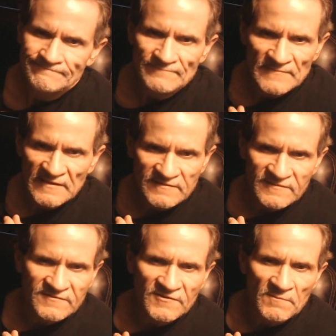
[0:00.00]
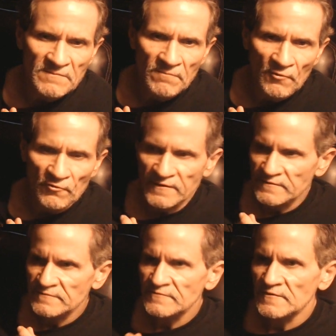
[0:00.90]
It's just gonna be boring.
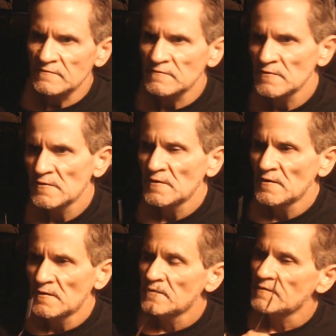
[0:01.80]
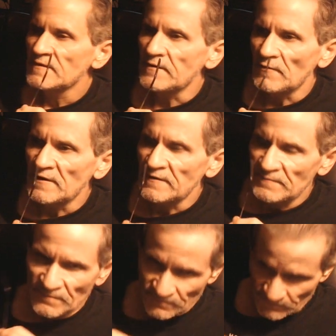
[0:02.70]
So anyway,
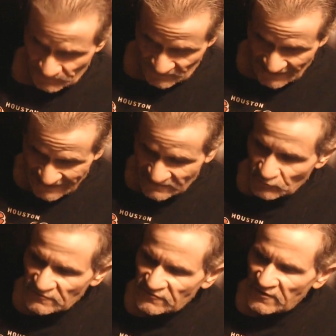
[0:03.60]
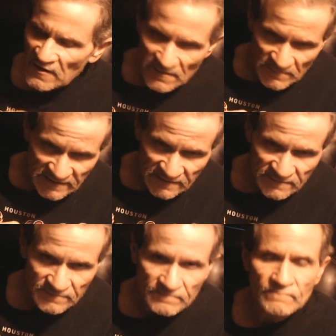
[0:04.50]
that's what's coming.
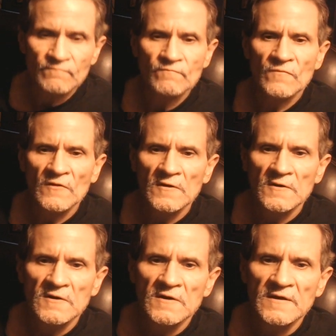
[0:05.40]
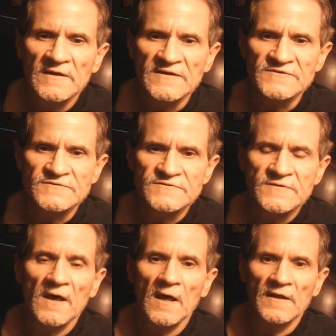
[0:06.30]
Is
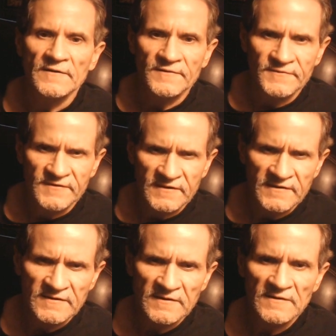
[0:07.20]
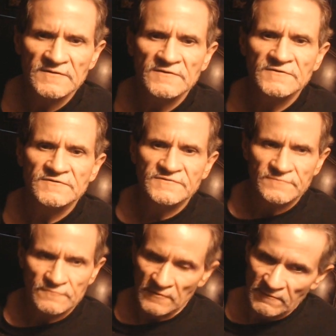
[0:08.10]

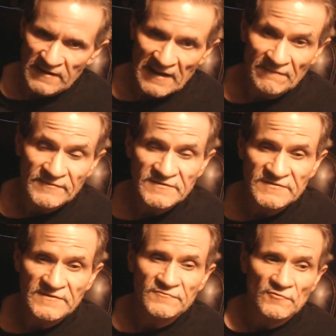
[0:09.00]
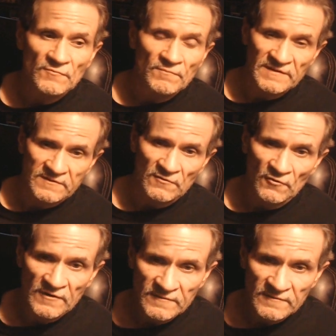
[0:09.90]
well, we have decentral Bitcoin,